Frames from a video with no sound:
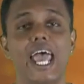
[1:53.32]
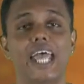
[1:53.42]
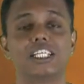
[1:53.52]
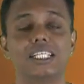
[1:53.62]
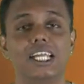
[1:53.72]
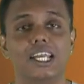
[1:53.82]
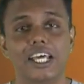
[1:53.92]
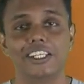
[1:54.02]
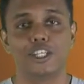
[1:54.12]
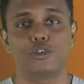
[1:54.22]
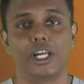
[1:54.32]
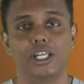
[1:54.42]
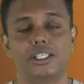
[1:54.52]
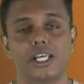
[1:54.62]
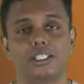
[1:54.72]
actually led the
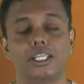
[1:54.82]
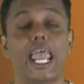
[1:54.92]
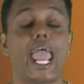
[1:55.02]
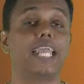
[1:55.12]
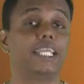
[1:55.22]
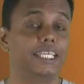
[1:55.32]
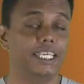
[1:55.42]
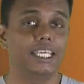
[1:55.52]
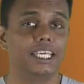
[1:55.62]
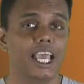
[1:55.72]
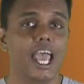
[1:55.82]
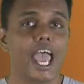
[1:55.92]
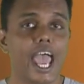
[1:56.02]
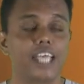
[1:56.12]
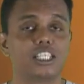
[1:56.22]
training session and he
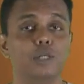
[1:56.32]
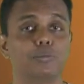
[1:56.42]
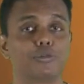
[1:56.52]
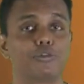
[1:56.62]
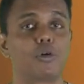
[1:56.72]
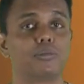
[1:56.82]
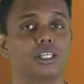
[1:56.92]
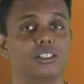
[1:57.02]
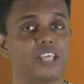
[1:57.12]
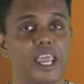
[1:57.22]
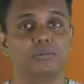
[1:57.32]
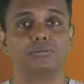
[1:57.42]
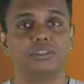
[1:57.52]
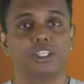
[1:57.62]
actually performed the same,